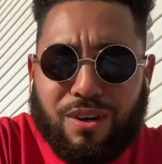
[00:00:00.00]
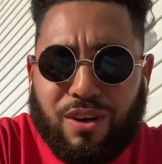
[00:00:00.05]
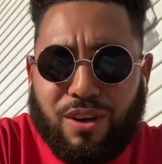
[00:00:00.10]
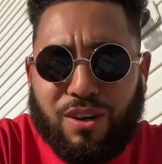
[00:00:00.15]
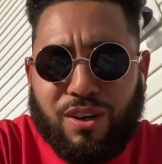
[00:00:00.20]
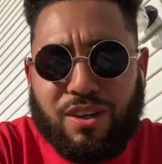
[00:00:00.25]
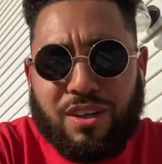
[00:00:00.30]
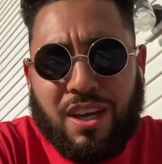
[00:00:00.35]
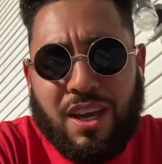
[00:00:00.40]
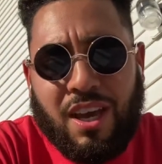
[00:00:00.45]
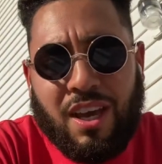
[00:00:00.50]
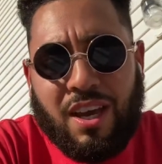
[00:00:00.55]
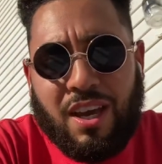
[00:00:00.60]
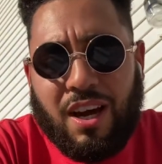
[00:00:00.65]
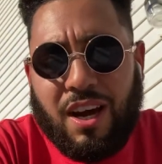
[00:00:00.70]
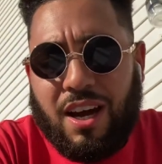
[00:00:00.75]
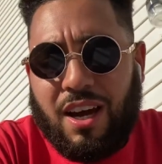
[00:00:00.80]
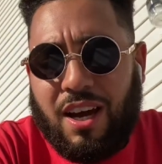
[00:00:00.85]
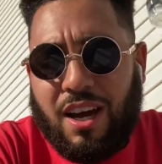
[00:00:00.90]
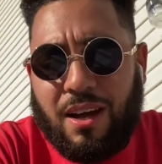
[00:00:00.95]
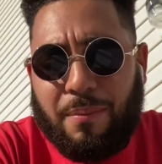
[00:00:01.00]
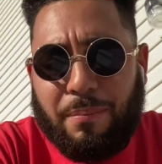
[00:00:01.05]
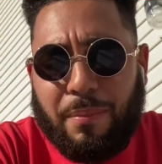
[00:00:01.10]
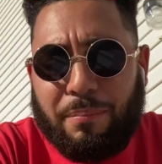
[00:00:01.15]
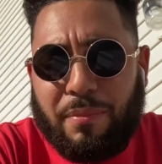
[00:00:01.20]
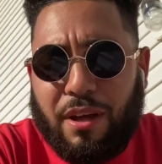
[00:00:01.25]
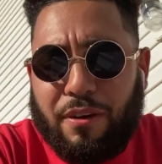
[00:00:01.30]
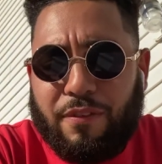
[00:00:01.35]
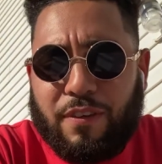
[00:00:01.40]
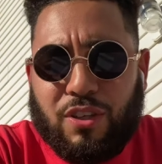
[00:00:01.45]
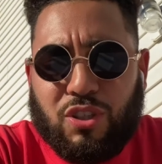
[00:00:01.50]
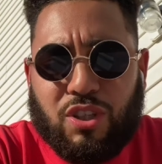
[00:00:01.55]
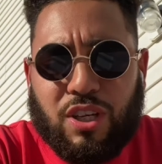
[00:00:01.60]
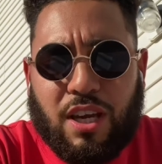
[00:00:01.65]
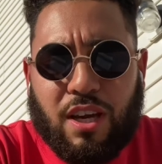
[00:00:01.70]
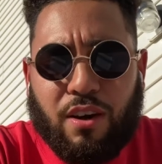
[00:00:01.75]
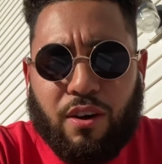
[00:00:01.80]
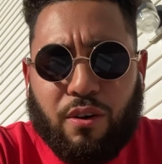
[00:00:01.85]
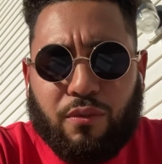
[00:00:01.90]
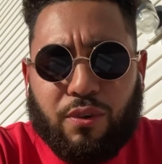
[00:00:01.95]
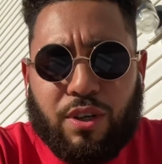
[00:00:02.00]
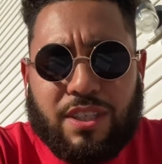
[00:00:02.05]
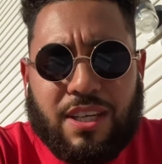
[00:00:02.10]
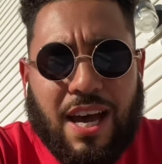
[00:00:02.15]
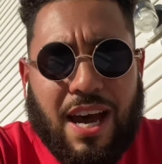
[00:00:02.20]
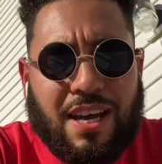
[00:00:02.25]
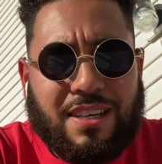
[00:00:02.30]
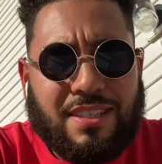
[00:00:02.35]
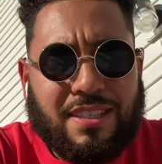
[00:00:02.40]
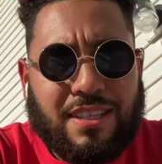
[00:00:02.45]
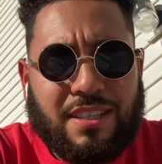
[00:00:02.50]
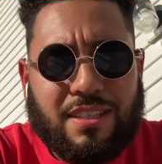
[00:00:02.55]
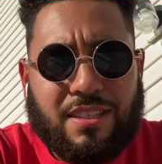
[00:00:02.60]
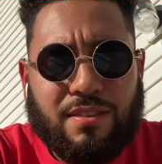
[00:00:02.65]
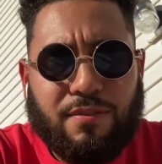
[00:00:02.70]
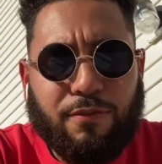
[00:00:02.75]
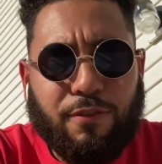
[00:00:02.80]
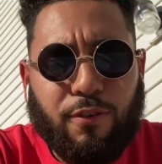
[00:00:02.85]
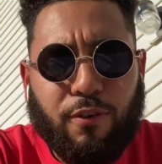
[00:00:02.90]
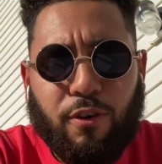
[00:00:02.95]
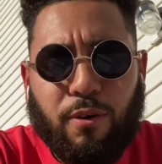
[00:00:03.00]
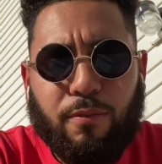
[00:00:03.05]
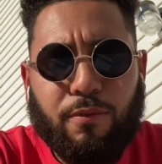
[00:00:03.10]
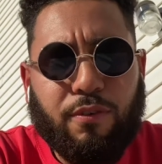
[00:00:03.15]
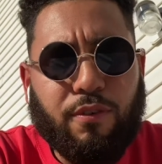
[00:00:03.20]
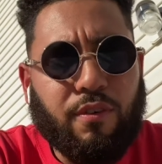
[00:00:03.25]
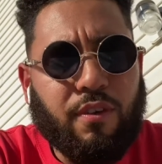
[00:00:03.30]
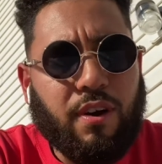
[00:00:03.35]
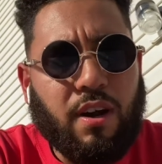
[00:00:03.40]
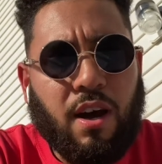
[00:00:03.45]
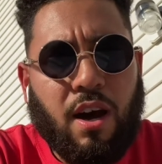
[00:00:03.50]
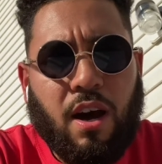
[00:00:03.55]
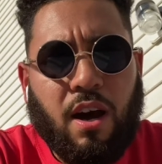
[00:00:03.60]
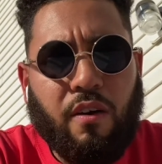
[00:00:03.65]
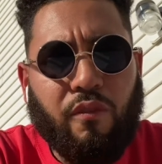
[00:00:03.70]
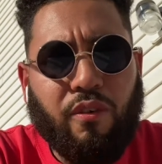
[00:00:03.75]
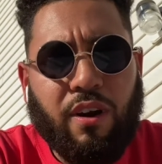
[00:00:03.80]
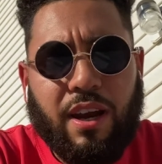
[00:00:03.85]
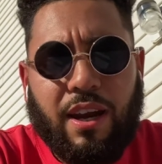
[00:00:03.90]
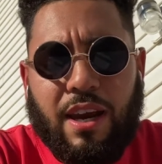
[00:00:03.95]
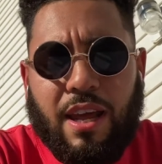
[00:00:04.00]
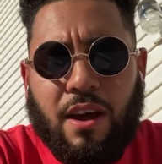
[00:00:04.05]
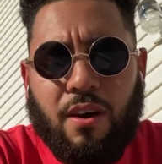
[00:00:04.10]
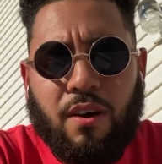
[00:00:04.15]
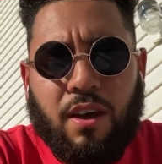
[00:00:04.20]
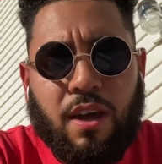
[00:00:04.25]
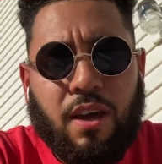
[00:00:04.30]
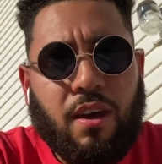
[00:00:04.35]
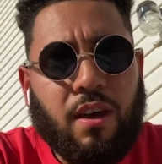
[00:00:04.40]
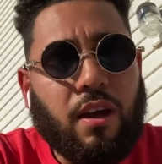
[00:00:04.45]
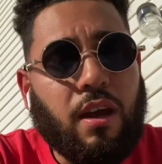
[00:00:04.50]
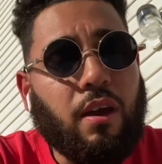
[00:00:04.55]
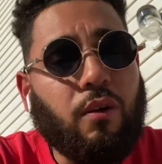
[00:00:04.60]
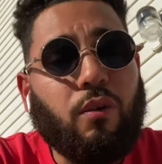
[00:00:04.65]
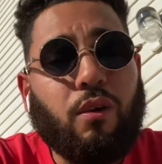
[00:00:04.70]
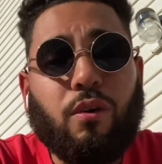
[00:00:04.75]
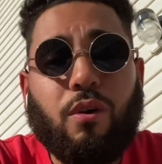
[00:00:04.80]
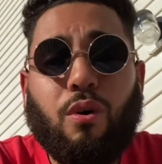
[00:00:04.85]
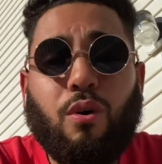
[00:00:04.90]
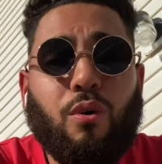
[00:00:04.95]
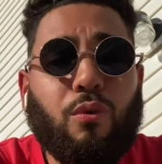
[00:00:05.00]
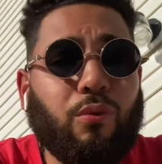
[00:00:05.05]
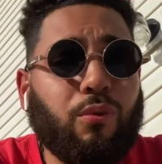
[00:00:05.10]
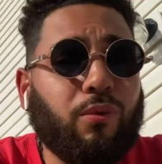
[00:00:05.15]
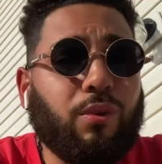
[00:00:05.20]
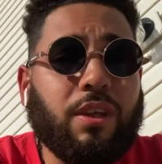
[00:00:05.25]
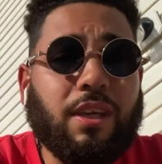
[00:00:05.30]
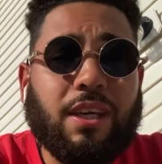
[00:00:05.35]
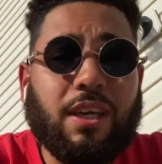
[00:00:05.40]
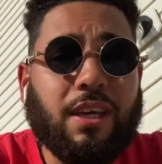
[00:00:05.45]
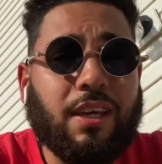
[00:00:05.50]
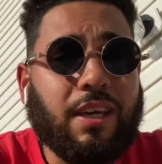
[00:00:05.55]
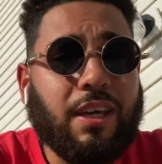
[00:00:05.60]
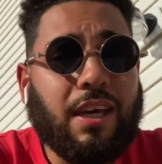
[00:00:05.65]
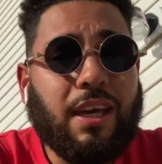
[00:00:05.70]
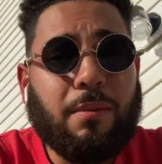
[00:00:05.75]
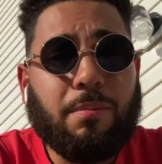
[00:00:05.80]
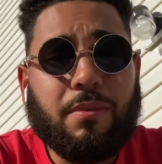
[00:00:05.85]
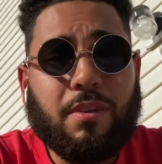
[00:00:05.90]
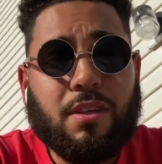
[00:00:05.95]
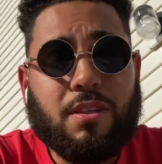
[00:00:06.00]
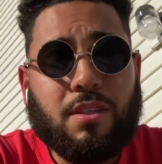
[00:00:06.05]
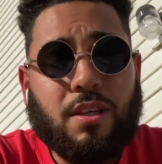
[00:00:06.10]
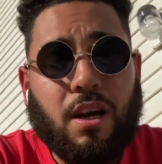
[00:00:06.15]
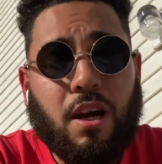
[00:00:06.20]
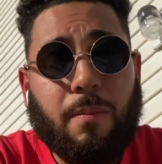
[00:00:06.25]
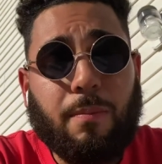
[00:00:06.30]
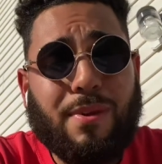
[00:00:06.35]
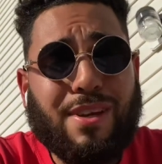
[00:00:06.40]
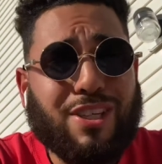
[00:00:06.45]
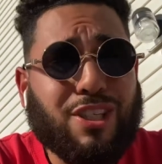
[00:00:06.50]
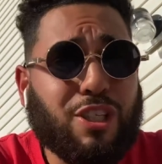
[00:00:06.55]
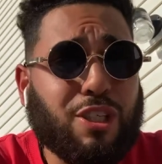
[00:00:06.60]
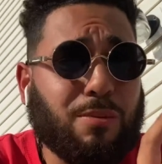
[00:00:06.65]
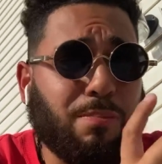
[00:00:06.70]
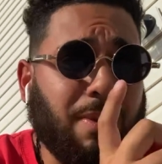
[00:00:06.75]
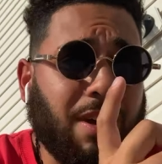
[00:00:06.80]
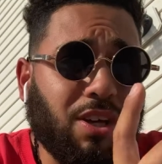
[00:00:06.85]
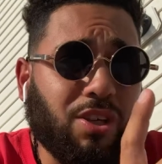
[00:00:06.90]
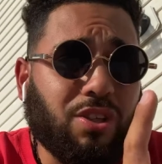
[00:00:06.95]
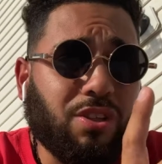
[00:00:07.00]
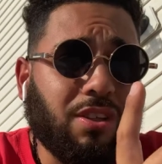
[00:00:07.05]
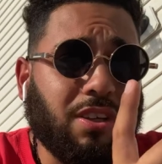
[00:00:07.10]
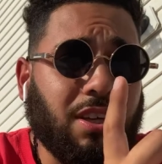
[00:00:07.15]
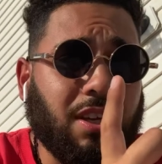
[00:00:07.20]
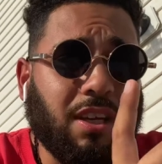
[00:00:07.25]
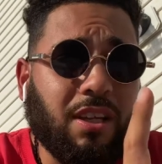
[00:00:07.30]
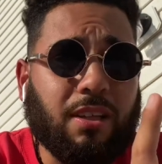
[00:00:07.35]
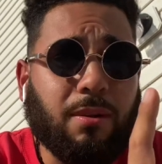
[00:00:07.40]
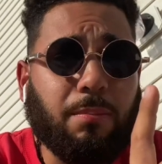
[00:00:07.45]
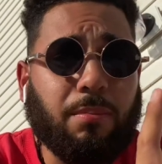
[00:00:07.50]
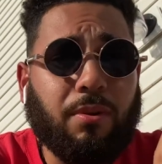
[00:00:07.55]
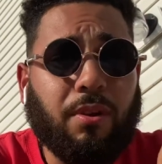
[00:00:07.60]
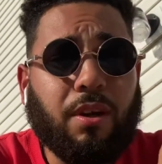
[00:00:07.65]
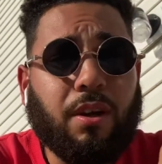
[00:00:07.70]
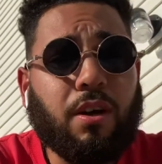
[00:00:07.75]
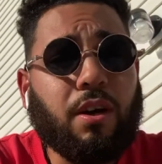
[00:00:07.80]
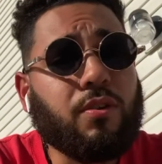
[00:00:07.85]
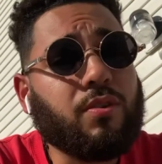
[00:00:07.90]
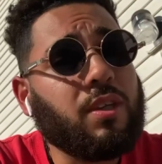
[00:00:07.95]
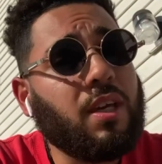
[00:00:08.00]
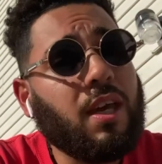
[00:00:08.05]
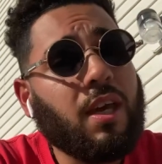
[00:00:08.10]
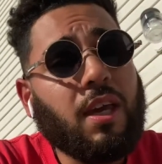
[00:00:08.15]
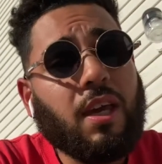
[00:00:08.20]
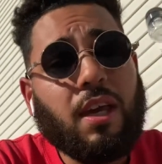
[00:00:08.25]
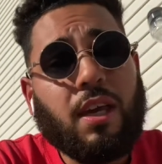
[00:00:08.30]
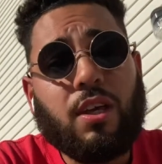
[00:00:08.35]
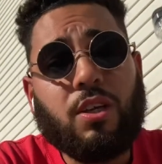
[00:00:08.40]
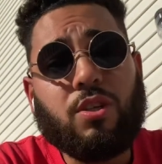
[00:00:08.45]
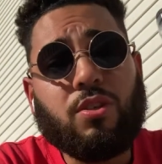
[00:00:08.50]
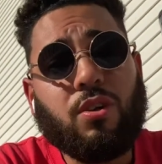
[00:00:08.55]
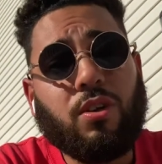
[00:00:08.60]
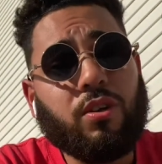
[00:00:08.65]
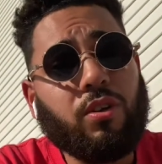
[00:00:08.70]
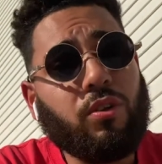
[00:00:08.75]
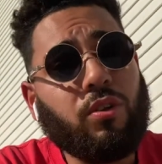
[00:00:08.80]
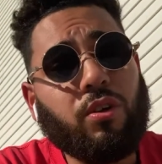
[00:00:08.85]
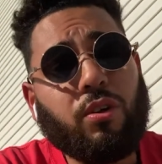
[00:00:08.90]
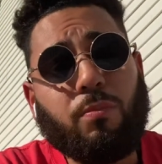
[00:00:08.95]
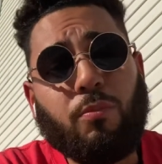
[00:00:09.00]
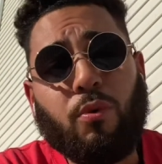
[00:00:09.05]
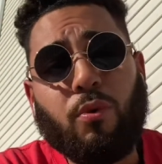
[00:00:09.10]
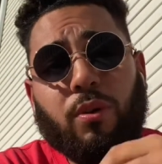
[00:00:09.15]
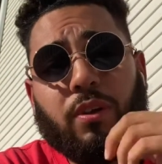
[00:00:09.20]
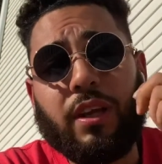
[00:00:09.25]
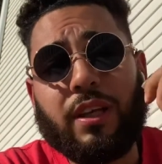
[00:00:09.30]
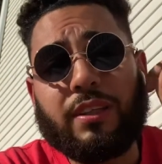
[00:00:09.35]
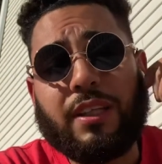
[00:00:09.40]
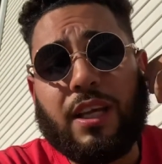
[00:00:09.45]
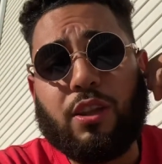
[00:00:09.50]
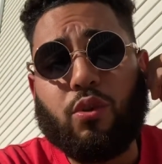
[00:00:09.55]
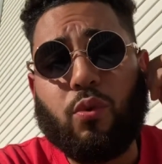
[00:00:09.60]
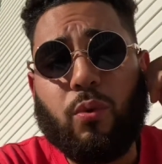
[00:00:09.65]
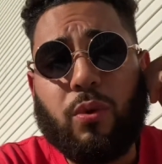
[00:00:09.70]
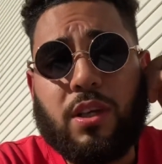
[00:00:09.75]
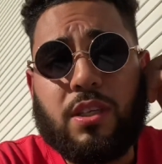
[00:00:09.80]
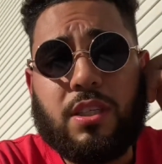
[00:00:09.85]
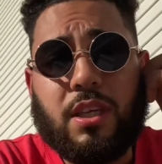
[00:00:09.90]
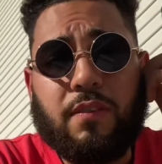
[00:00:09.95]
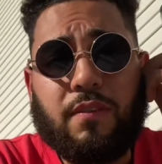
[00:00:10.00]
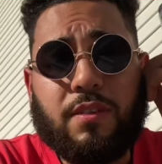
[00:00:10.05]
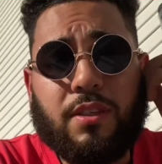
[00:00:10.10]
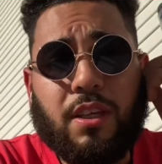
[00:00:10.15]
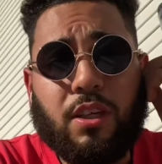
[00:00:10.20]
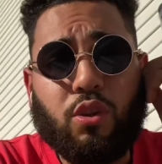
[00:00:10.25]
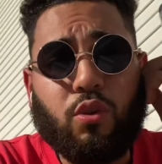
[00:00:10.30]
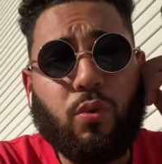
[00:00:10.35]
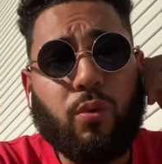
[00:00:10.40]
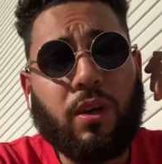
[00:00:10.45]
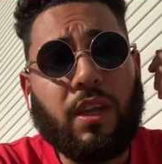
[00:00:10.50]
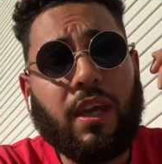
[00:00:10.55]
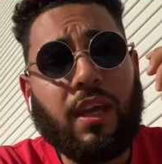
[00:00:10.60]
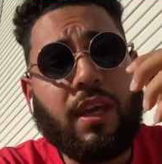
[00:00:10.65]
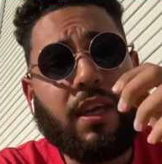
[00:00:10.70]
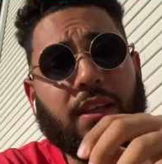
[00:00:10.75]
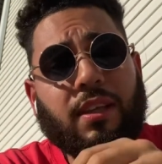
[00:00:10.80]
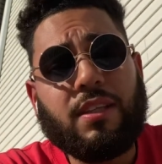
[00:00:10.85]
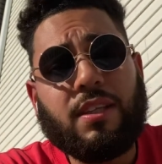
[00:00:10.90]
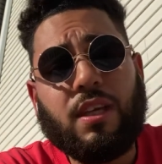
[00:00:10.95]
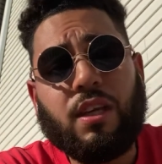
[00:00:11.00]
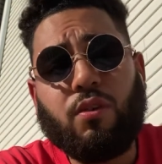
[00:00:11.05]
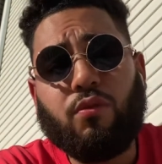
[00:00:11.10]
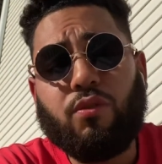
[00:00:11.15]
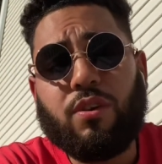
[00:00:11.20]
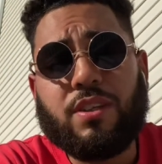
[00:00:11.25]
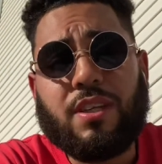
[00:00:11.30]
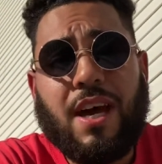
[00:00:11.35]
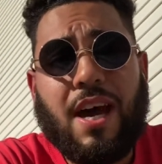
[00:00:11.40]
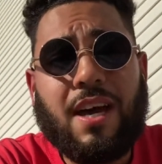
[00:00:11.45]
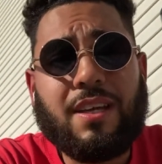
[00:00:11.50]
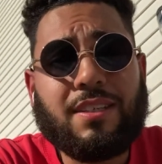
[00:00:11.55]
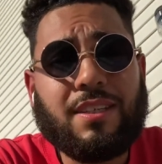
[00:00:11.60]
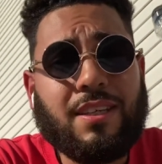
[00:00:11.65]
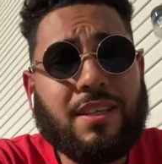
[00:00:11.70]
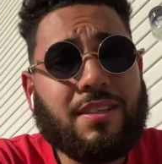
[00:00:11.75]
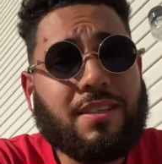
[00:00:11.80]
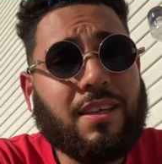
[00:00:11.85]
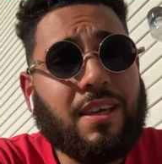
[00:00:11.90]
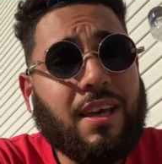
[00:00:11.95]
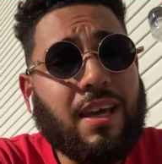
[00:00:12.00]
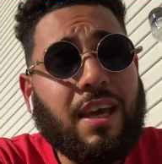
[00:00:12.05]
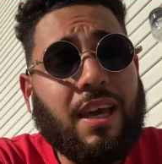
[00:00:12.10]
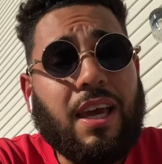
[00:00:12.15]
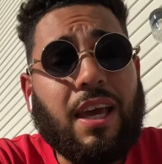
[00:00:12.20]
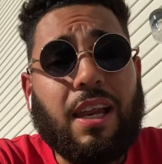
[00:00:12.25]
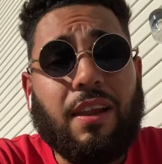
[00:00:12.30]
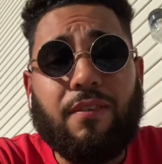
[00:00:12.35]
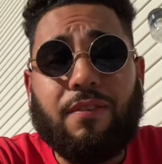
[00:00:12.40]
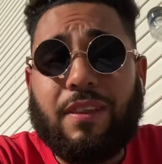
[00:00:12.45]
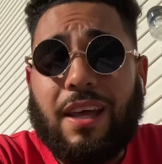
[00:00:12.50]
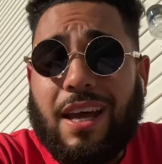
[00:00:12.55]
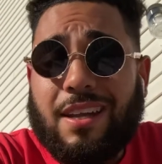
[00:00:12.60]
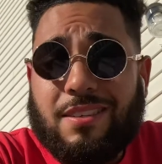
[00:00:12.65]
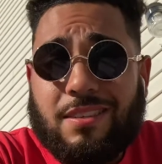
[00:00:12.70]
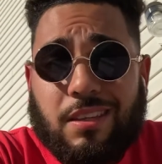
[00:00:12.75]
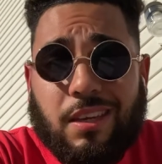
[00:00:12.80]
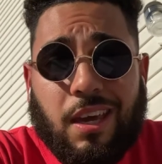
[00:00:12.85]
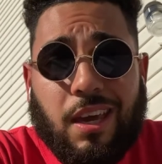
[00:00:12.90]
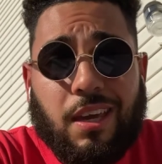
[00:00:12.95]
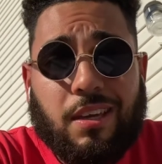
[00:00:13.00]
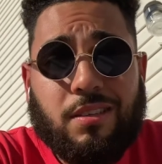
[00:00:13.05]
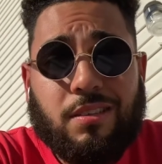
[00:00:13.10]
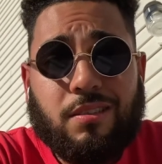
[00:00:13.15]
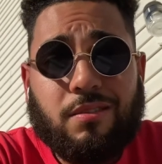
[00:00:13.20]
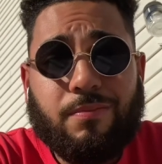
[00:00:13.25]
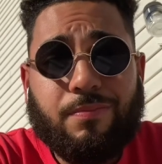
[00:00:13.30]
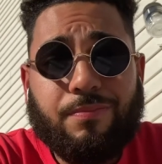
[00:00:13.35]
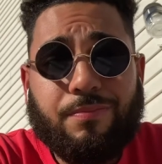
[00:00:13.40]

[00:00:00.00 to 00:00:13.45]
good. I'm loving Rhys Hoskins' form for right now, and hopefully he can keep this up, especially in the playoffs. He's starting to look more like that 2017-2018 Rhys Hoskins, and if that's the case,